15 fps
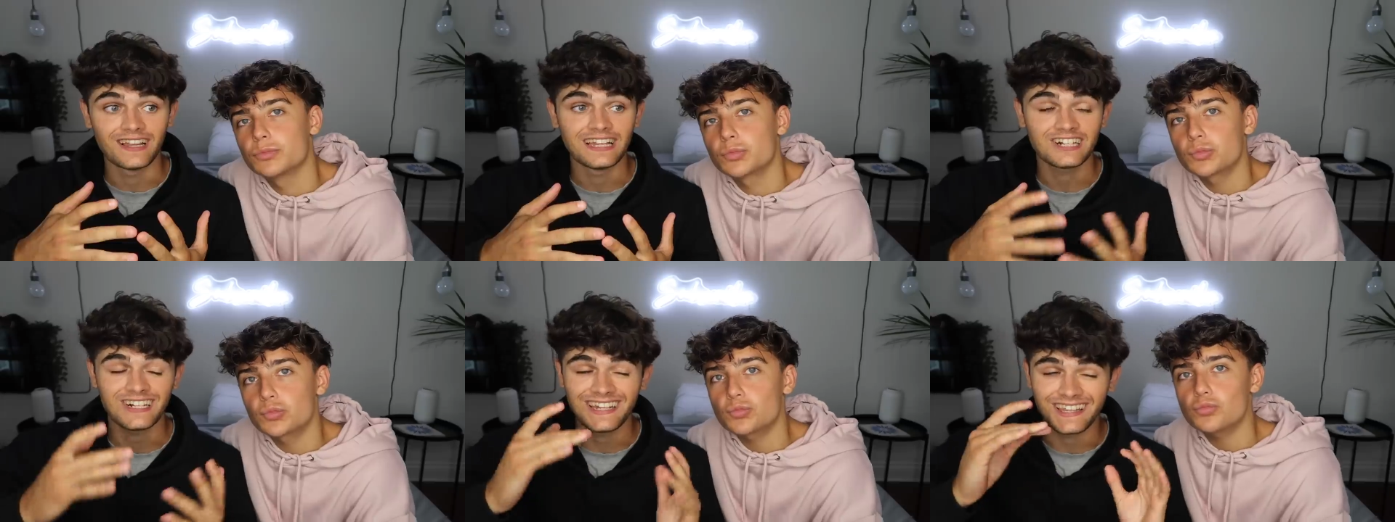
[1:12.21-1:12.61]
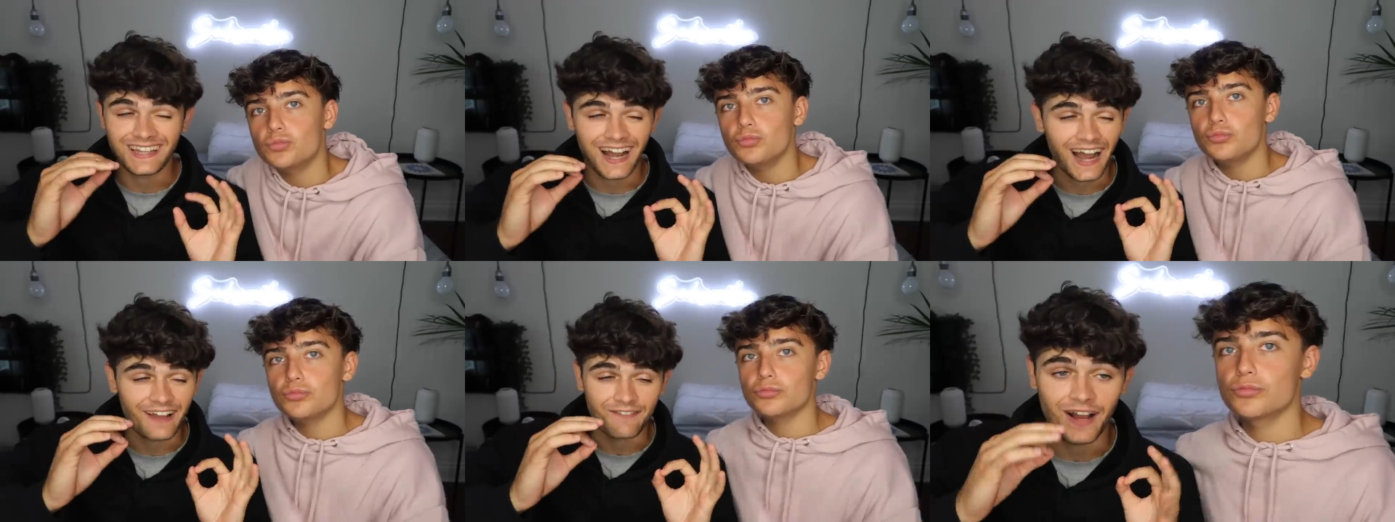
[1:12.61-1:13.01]
Speaker 1: literally
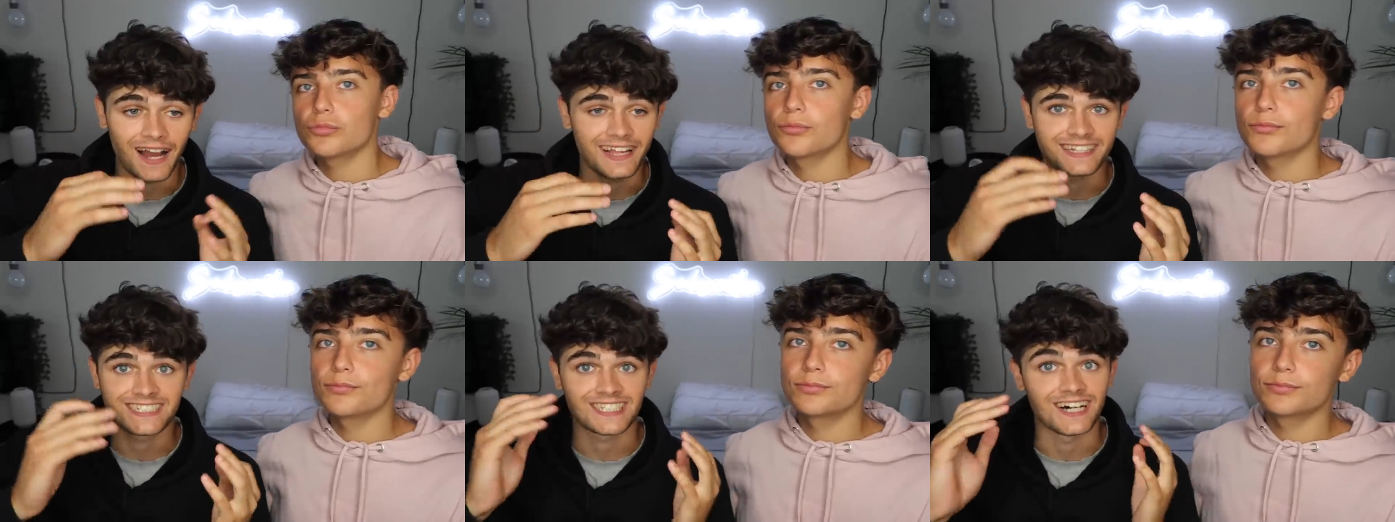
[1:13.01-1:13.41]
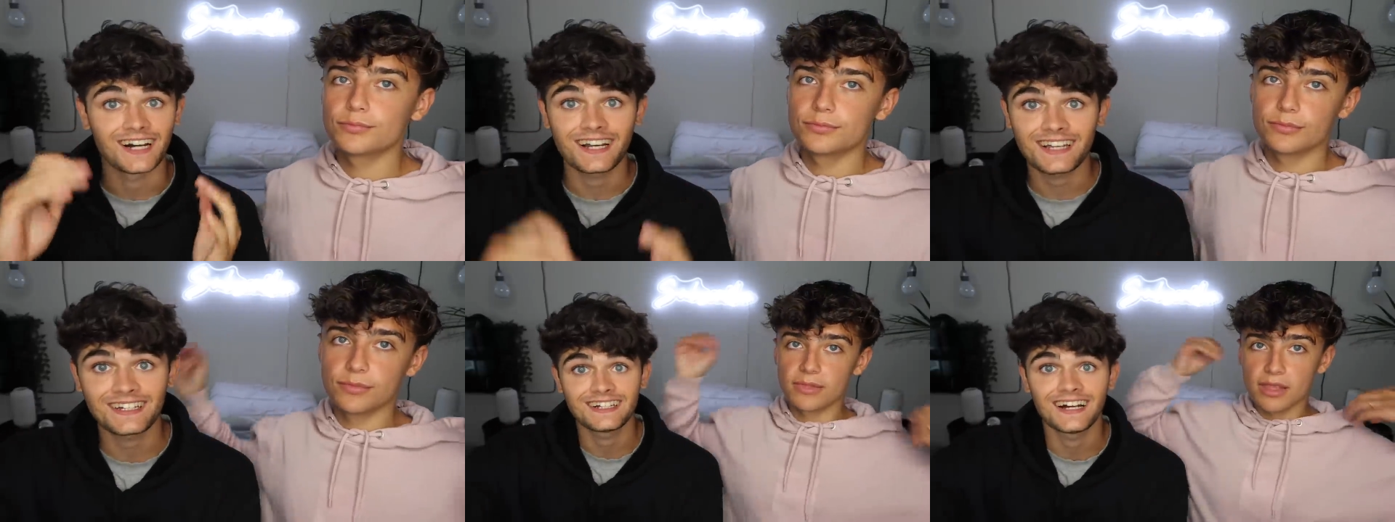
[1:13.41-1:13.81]
I, I
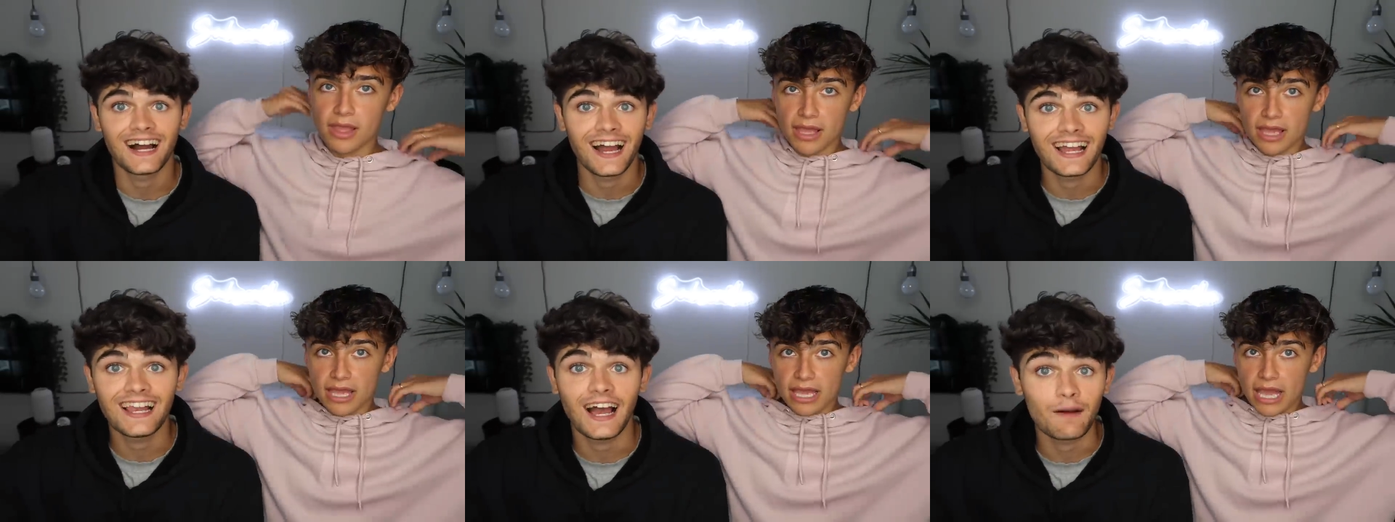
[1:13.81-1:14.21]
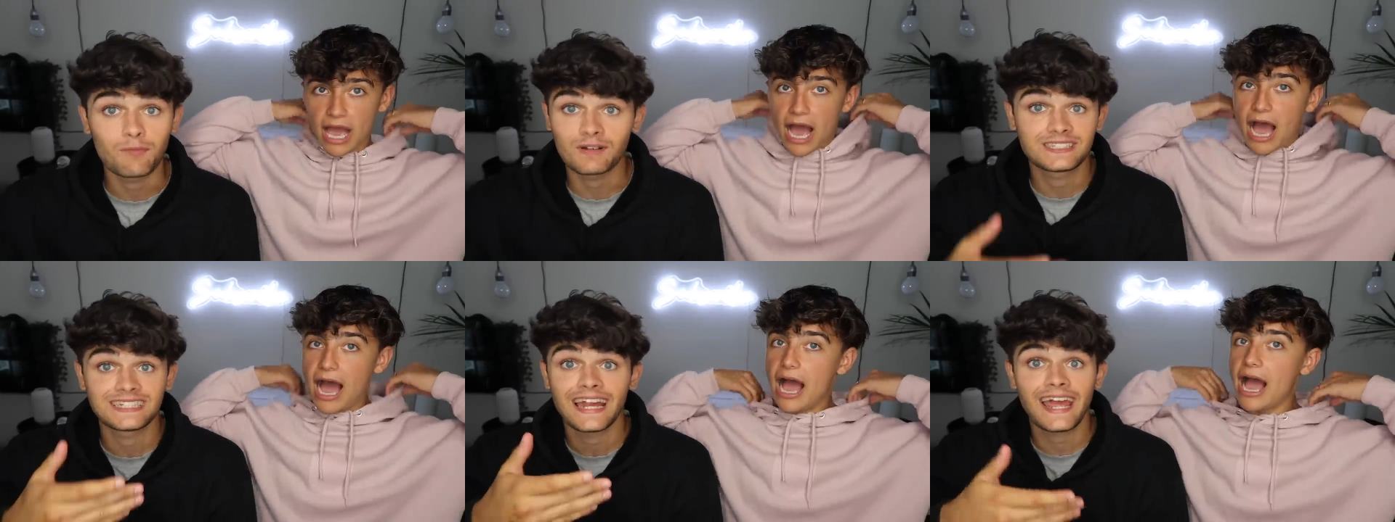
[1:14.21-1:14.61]
suck. I, uh,
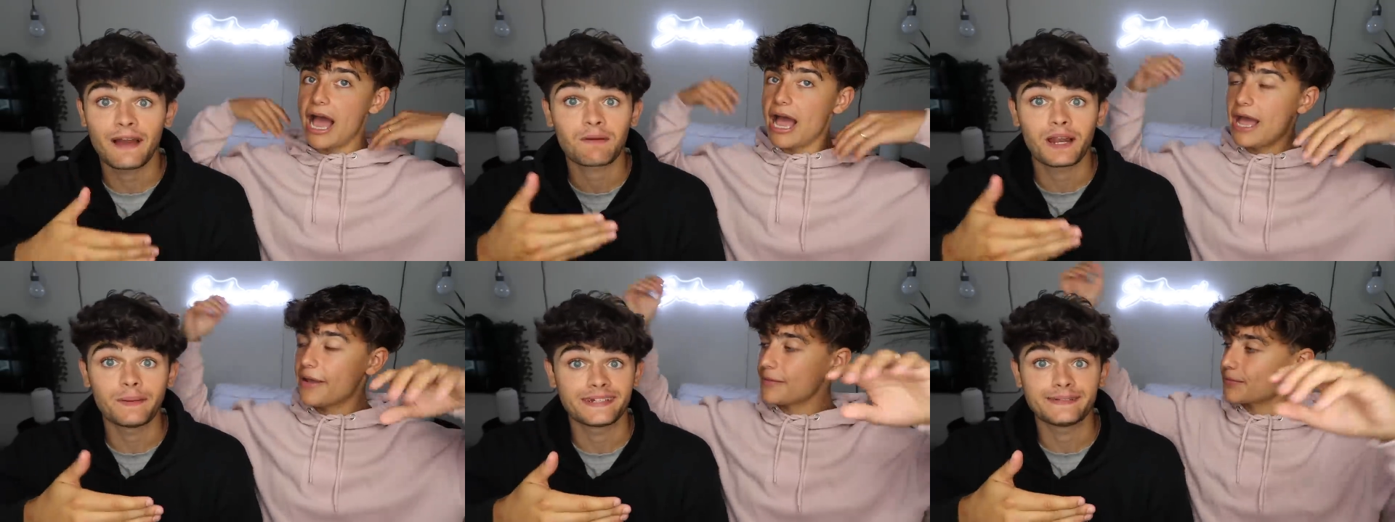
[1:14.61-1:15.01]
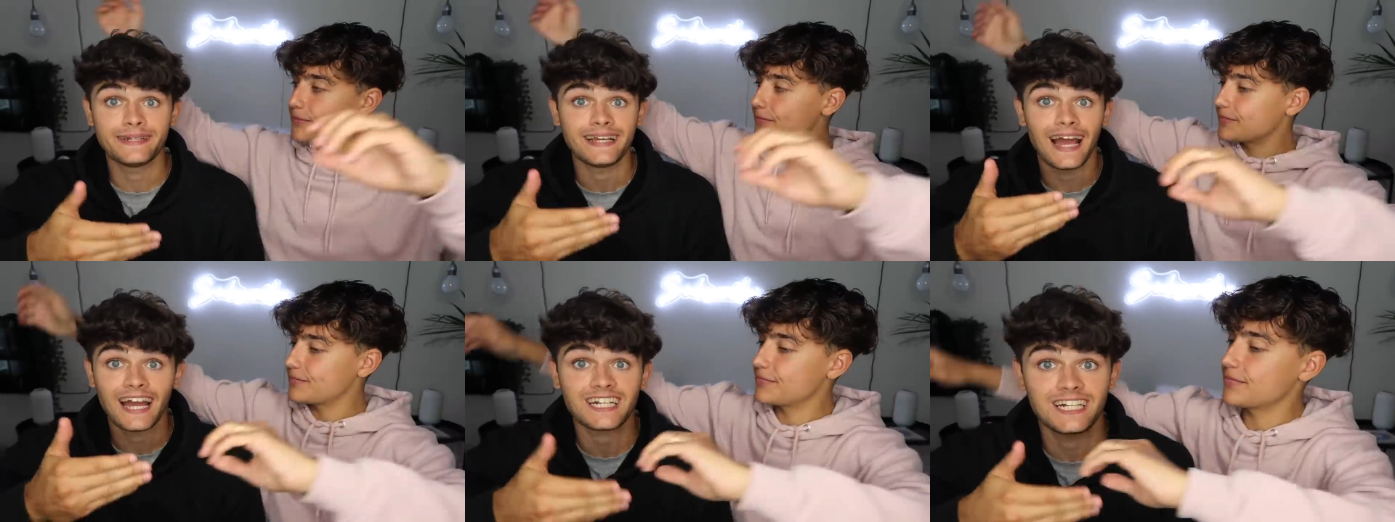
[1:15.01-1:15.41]
Today uh, I'm
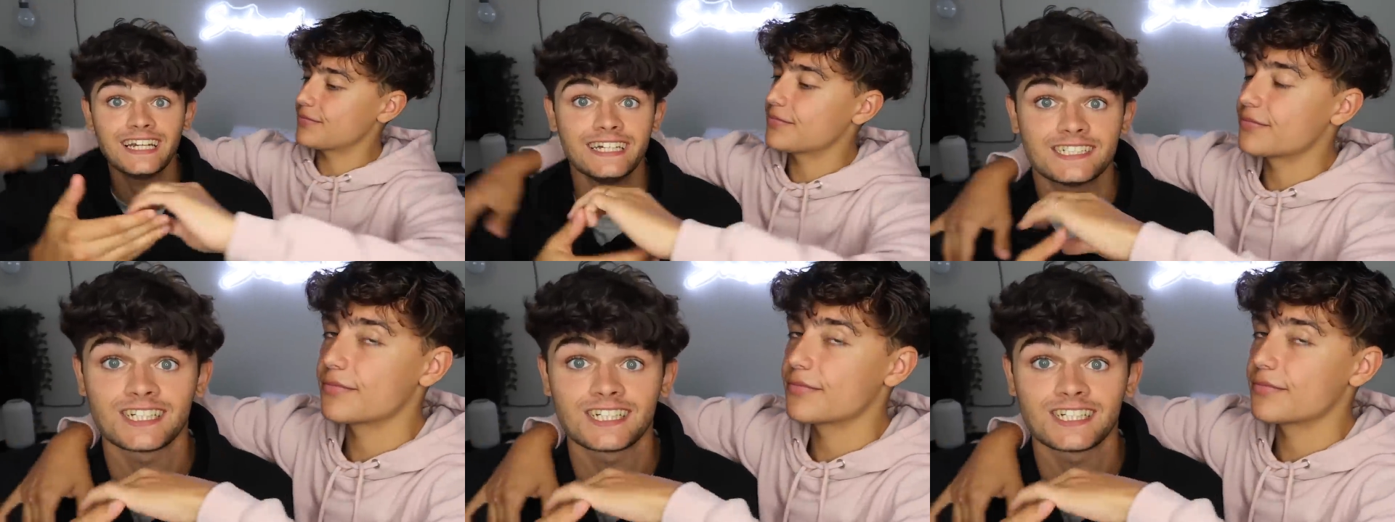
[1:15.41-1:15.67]
literally actually